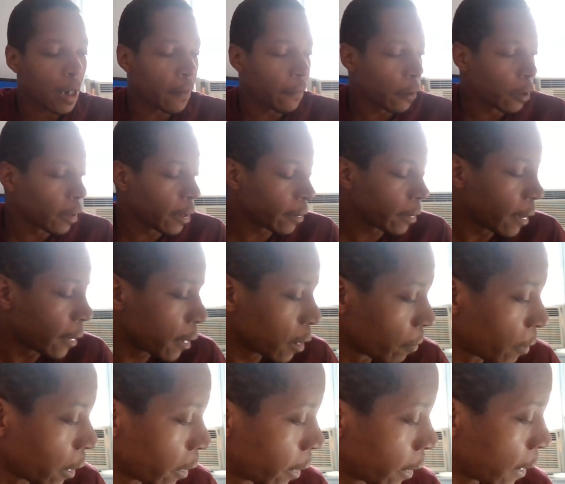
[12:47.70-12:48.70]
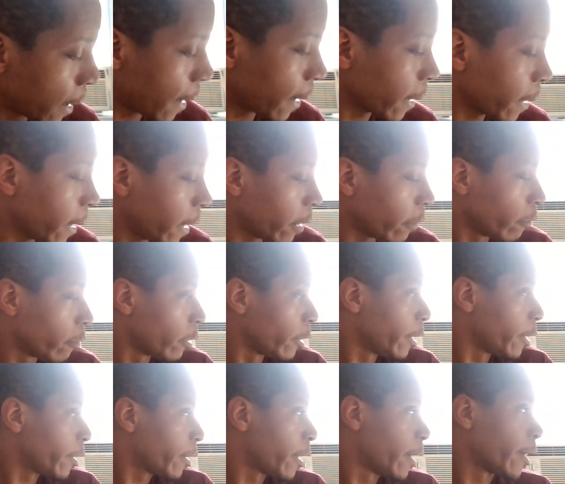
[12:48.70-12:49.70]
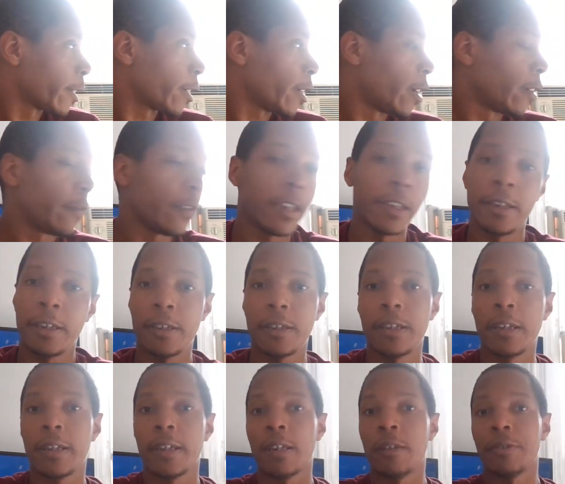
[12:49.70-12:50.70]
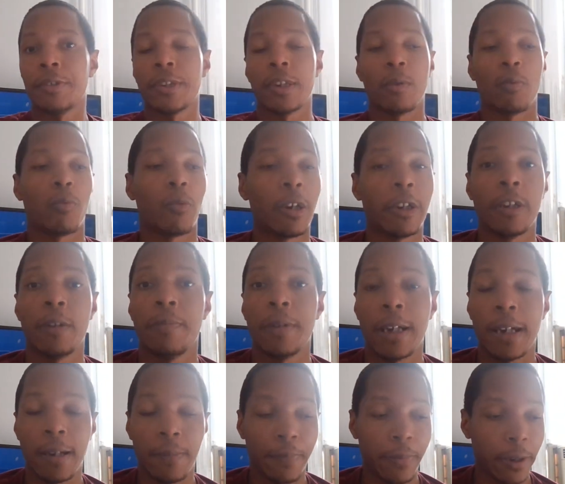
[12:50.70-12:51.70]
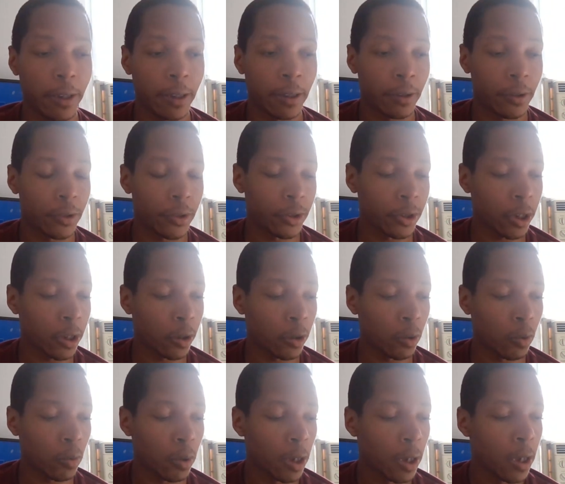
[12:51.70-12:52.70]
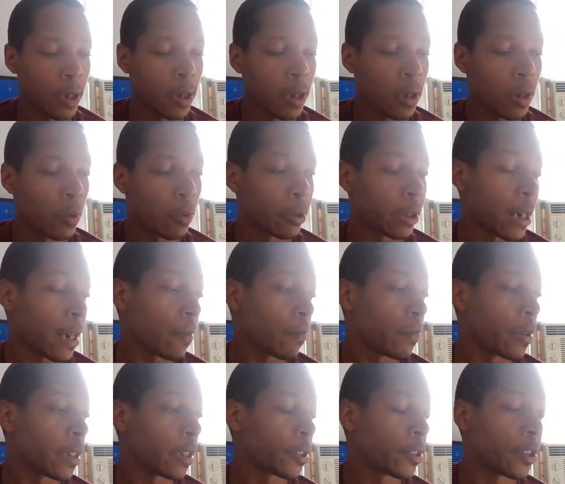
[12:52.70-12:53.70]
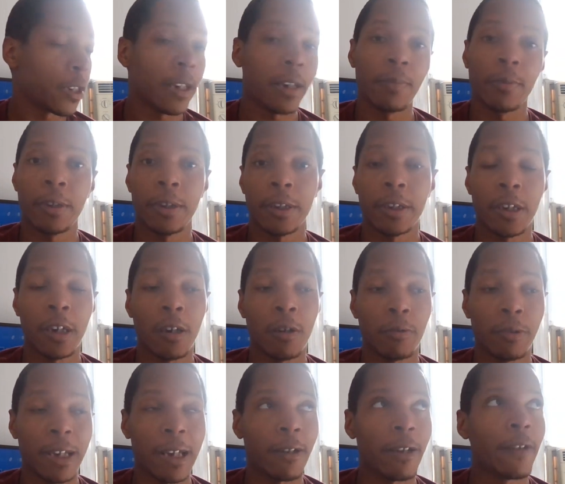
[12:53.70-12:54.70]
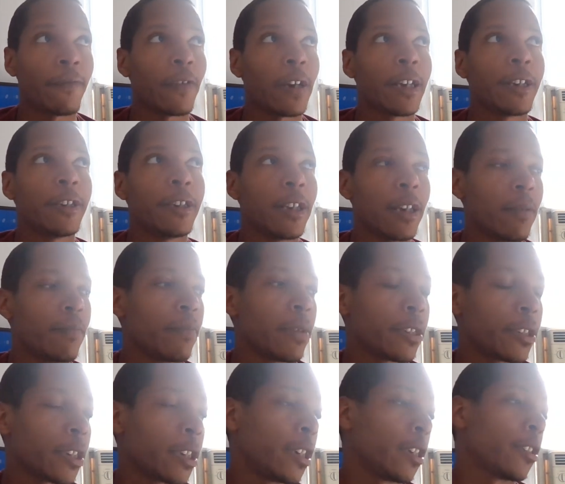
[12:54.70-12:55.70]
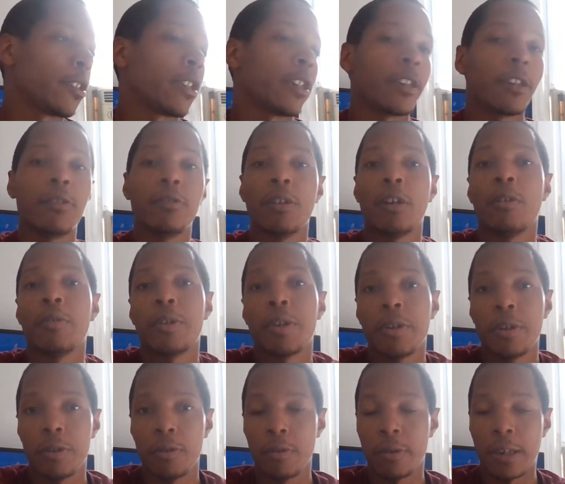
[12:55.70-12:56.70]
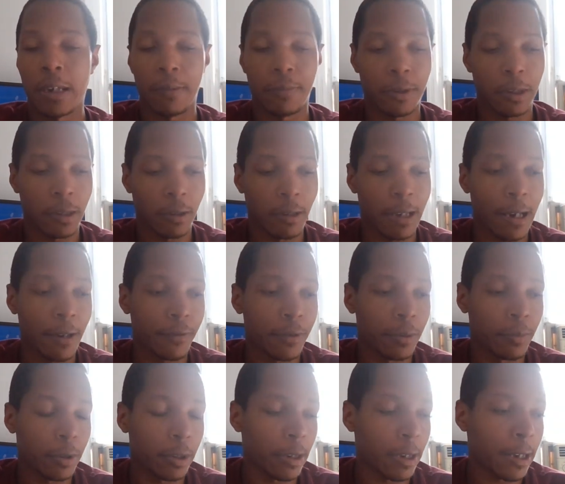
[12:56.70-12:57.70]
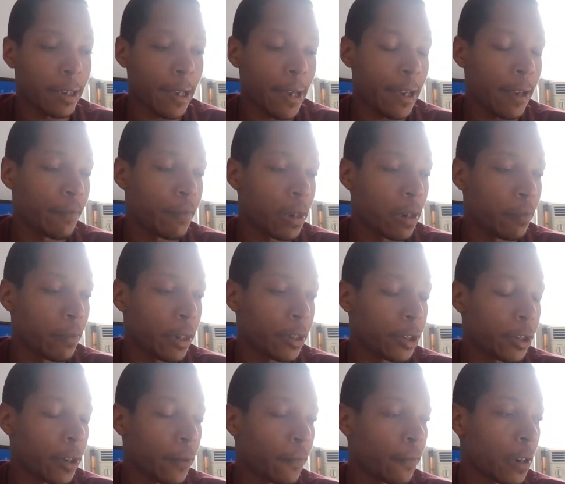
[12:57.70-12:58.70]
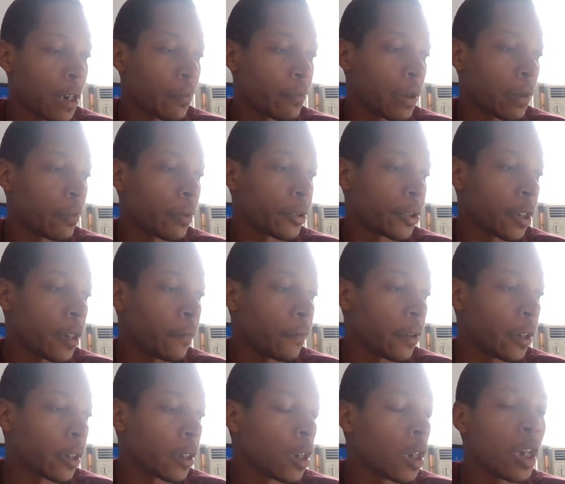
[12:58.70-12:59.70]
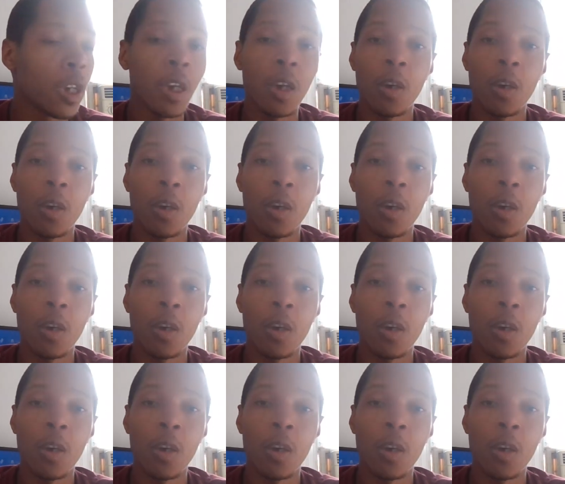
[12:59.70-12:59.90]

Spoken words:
I feel like that's about it. I can't really think of anything else that wound up happening. So, with that being said, I'm gonna go. Now, if I did miss anything, you know what to do. Come to the live stream tonight, 8 p.m. Eastern, 5 p.m. Pacific.